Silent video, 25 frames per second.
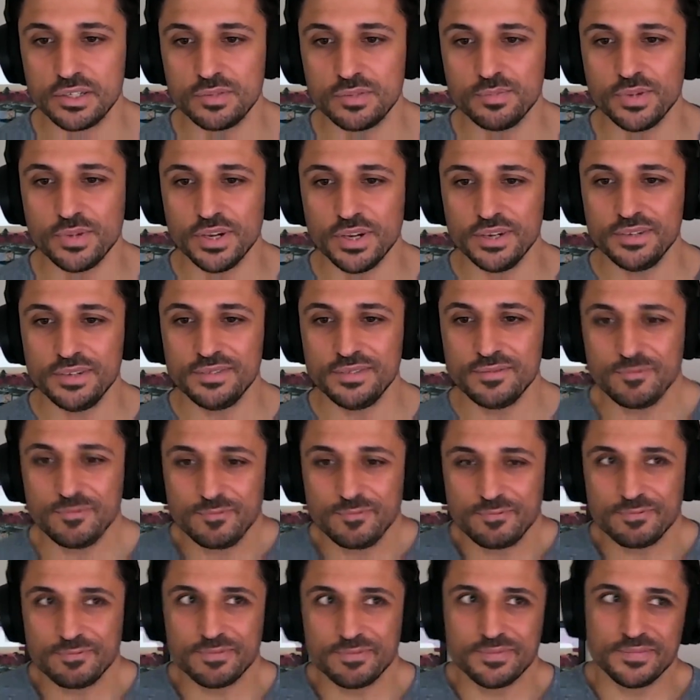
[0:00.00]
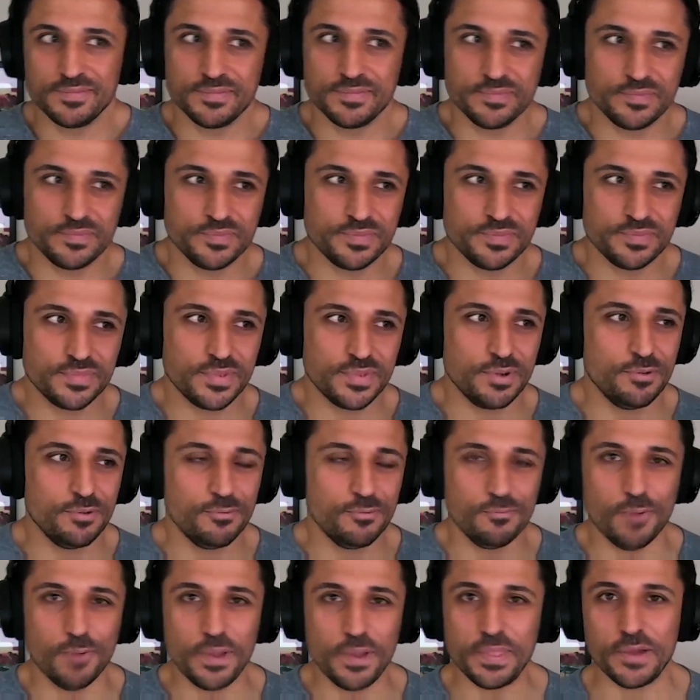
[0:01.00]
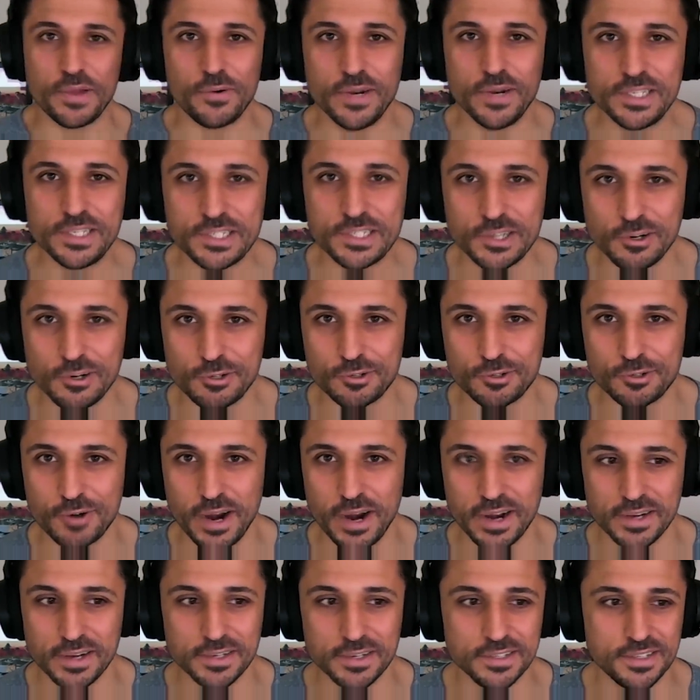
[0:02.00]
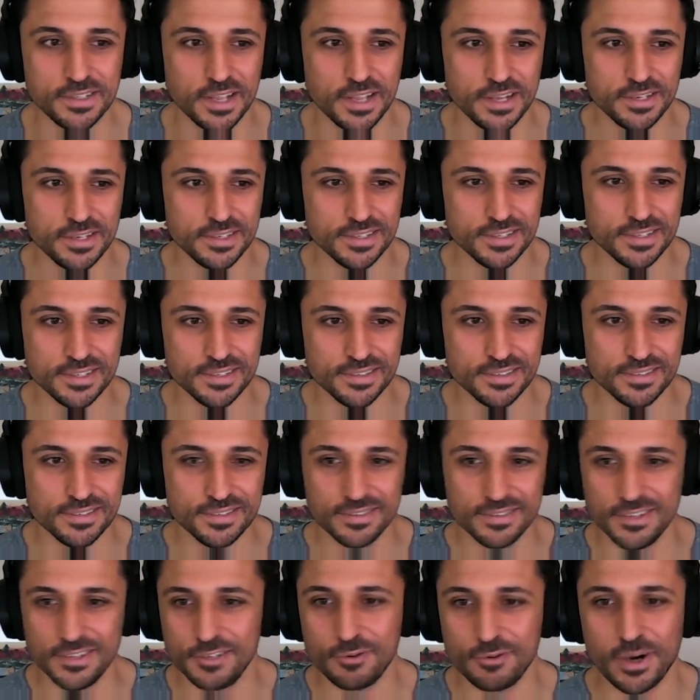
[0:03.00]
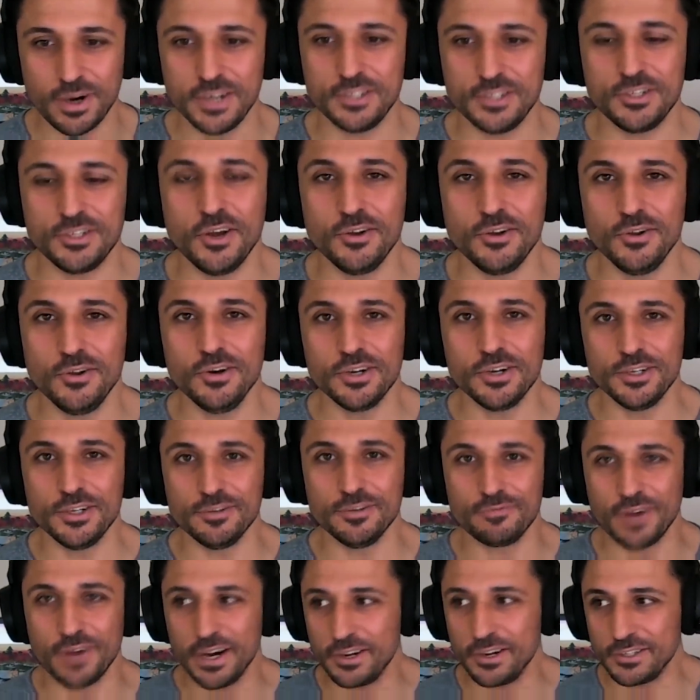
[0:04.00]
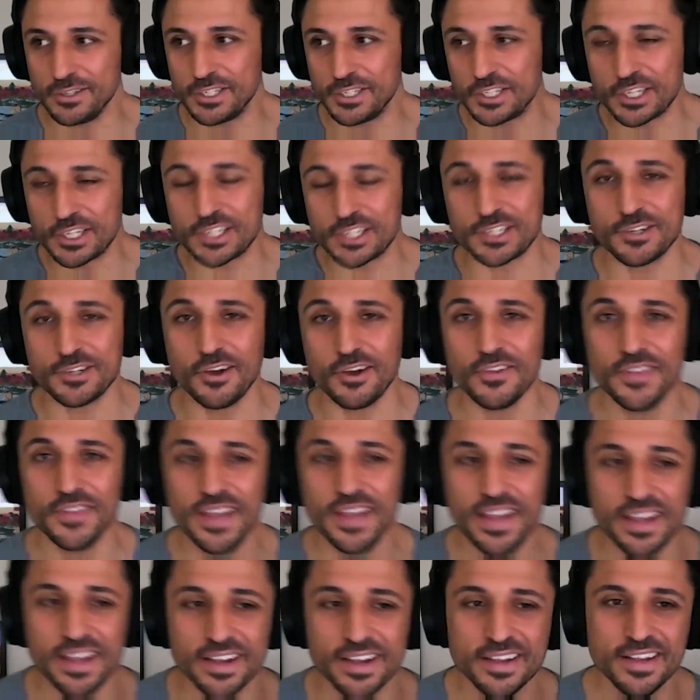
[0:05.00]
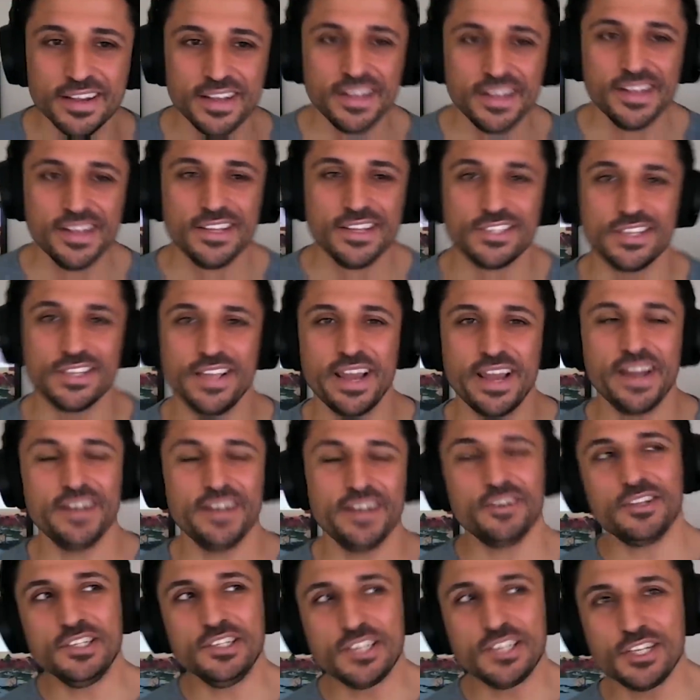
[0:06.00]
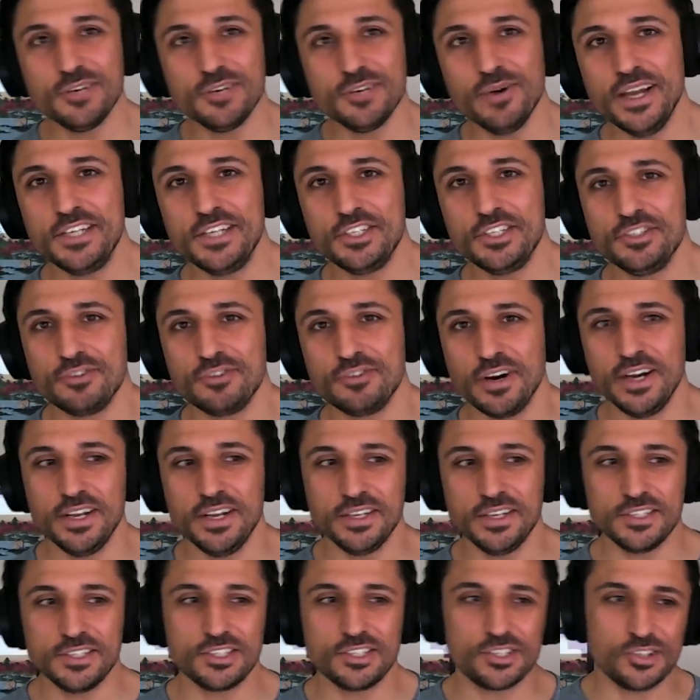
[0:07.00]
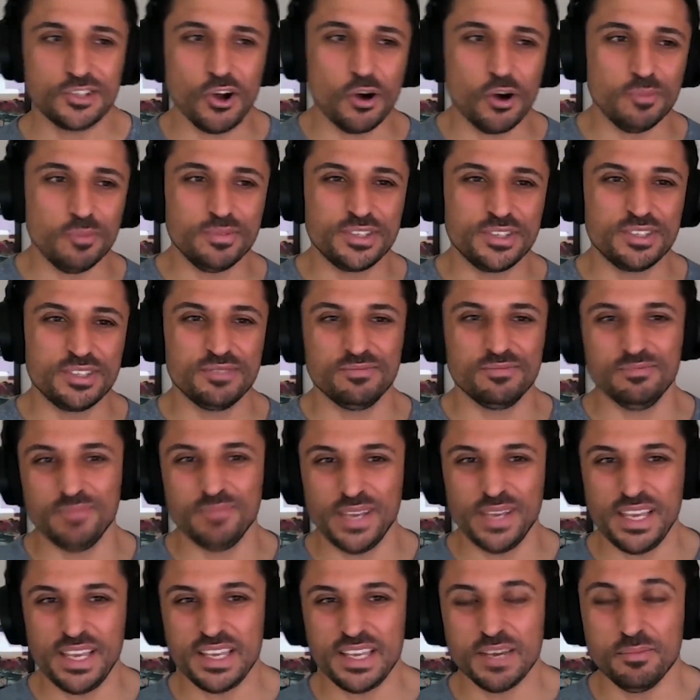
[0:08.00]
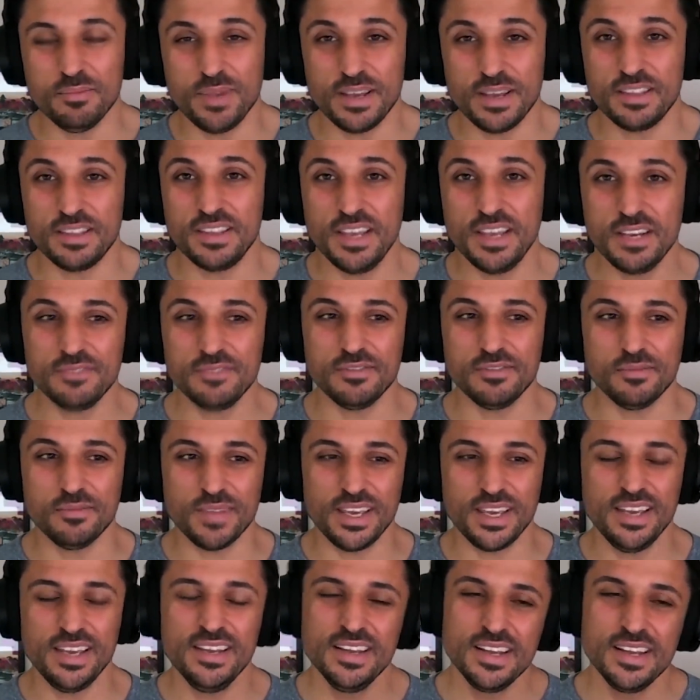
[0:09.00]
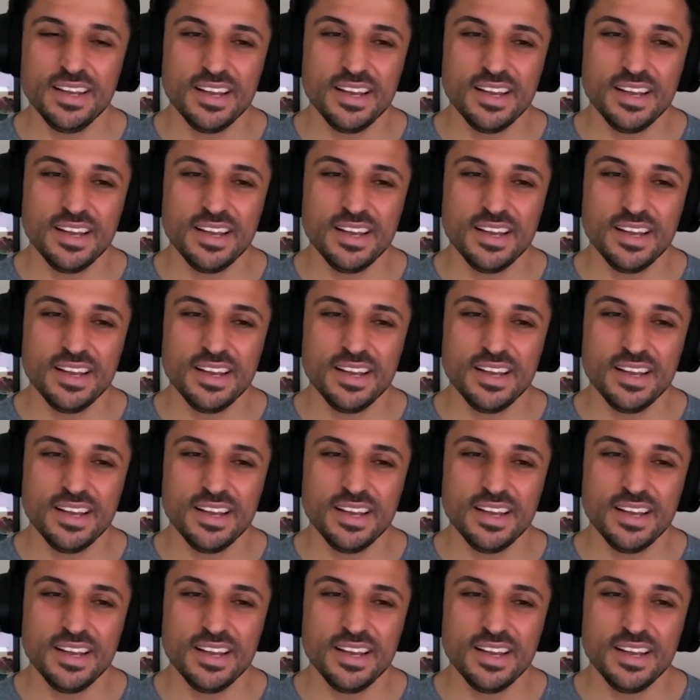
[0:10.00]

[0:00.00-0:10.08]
But when there is no trend, then the trend is no longer your friend because it's just not there. So then continuation trading stops being a big thing for me.